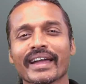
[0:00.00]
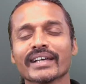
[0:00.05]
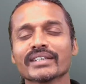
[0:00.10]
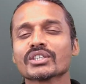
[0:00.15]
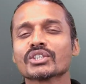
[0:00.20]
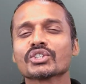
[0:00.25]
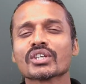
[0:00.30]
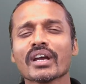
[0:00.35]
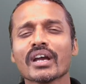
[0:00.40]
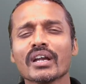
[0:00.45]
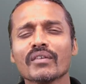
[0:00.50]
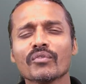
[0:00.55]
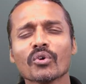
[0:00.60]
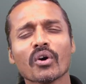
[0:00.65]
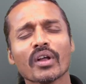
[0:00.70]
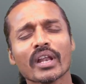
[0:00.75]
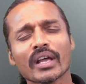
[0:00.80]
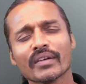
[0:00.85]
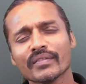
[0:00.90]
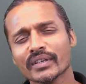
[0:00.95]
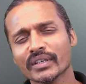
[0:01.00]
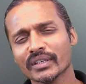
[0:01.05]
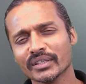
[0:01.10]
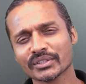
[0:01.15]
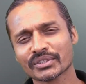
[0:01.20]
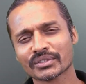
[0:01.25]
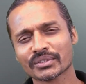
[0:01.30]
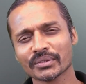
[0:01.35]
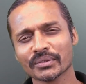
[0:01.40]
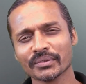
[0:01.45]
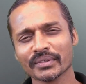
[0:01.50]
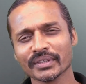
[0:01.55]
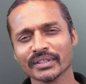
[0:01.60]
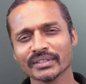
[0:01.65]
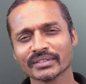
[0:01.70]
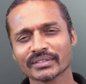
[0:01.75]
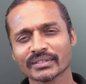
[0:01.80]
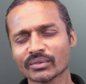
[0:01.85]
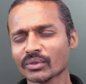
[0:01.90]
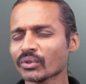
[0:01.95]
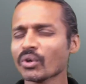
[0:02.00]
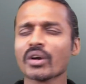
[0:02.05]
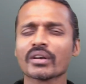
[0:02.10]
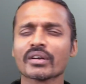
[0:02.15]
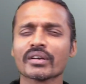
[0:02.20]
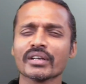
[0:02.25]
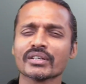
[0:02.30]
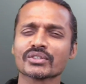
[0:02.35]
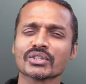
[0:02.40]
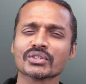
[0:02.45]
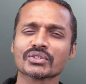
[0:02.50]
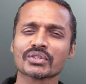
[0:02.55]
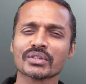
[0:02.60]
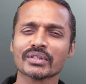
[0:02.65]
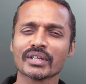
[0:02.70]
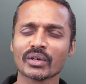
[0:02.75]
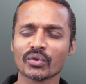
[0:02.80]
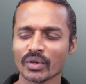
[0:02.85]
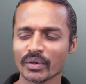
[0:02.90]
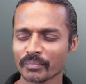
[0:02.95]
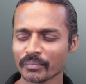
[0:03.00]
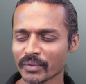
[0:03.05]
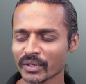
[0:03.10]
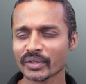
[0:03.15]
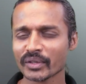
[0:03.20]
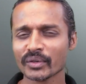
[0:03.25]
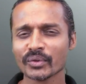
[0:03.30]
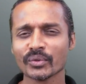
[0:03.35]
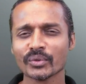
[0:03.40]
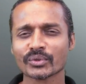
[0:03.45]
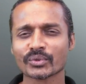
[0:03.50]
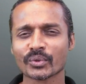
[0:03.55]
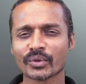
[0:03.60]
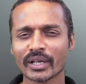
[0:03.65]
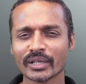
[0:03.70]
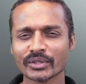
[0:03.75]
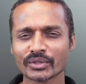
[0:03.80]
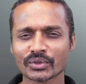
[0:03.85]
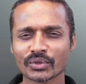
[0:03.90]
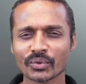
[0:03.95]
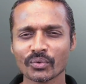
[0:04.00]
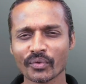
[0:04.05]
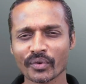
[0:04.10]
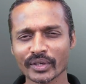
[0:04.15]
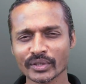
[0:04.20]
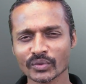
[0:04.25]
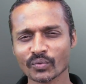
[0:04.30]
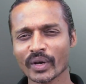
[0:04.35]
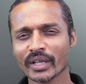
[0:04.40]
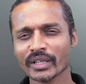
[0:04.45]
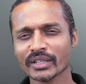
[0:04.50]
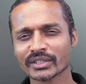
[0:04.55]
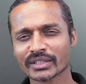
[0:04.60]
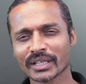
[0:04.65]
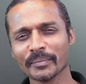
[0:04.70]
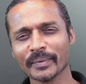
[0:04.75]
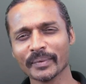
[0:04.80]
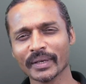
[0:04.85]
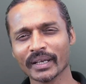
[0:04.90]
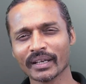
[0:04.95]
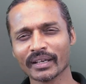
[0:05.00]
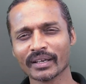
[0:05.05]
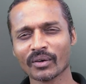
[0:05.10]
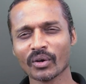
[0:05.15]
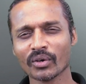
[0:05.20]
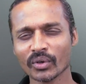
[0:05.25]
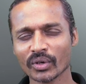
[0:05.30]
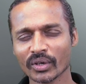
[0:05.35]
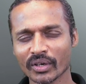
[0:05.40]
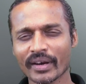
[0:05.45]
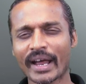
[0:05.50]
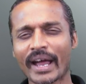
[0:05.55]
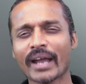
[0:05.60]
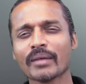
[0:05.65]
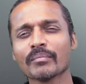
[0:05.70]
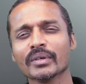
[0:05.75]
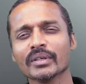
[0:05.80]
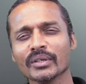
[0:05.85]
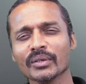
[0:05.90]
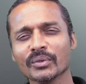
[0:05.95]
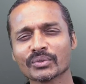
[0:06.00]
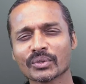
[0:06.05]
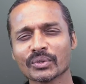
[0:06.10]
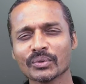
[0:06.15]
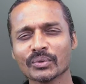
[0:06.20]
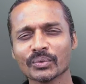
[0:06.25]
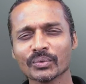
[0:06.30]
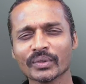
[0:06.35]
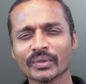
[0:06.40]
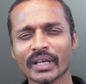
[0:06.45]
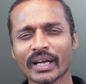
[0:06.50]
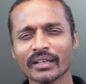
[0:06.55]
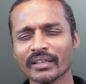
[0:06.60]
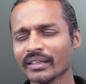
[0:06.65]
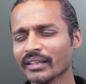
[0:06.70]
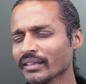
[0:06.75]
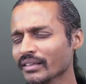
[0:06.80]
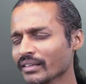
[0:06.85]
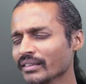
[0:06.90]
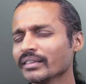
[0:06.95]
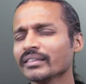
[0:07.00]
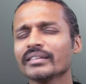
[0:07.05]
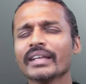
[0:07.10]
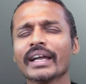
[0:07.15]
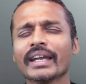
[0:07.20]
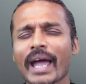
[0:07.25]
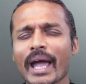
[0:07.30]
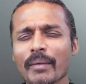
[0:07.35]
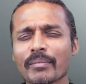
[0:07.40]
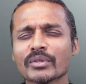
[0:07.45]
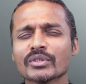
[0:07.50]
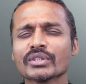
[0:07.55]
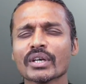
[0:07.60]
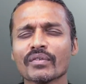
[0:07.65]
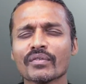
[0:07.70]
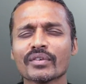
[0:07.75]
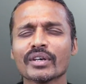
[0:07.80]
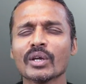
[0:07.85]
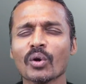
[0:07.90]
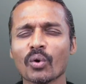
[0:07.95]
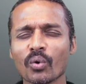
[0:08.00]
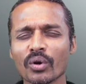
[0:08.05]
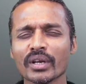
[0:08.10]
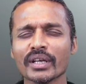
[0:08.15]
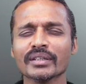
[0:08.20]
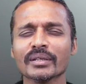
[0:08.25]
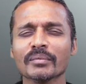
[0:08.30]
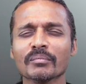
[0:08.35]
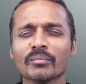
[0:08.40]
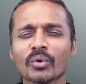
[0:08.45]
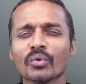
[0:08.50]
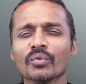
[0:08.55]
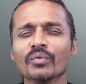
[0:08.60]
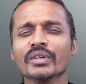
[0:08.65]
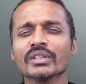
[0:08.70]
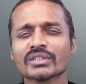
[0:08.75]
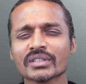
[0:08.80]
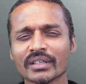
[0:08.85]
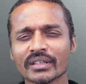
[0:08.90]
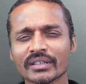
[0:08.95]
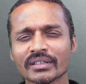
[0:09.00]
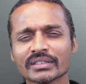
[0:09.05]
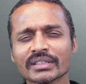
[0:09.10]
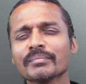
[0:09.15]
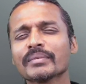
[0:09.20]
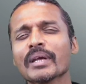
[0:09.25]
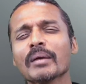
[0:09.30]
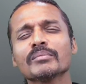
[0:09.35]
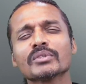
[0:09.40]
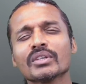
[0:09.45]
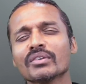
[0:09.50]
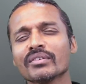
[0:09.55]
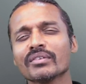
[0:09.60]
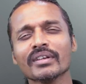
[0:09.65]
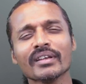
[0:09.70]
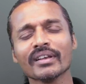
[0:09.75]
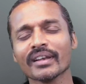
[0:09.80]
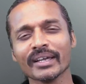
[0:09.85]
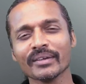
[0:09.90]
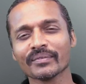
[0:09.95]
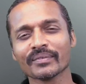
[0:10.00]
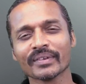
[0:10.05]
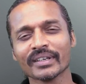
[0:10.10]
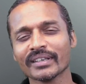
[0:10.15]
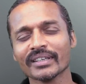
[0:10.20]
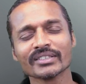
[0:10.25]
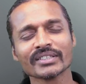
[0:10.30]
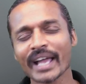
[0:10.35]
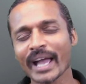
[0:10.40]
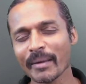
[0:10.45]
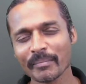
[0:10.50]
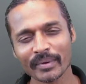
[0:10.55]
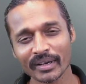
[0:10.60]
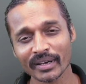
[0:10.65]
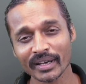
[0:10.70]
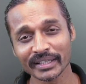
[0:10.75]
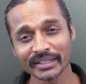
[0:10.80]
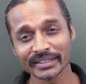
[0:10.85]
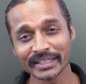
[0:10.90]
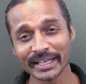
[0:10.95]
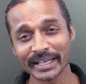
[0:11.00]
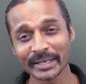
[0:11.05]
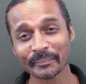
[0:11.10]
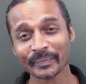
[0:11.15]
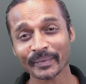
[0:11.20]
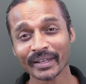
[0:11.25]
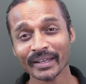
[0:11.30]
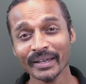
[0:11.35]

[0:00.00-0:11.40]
As a child, we all have heard stories. No, not necessarily that your mother used to tell stories while sleeping or your grandmother used to do that. That happens every day only in the movies. Sometimes in real life, it doesn't happen like that.